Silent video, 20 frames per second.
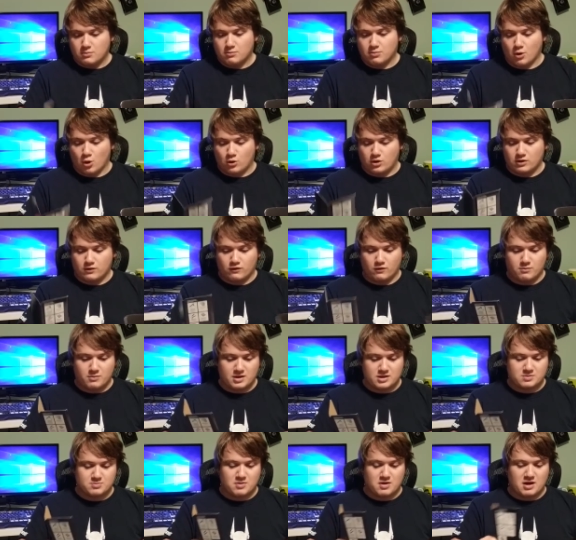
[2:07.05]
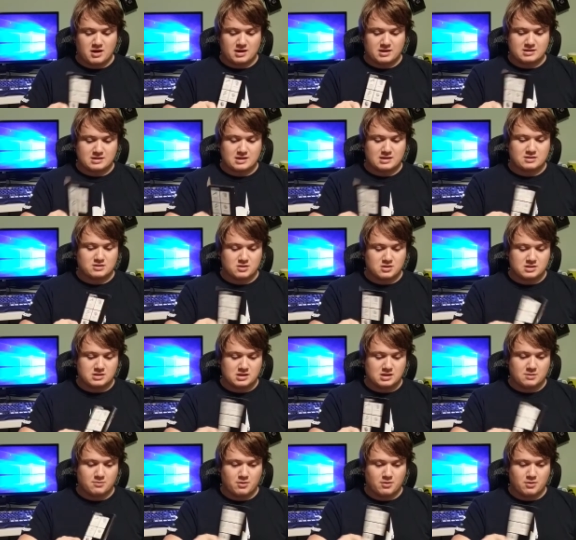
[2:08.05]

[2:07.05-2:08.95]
broken from Best Buy, because as you can see, the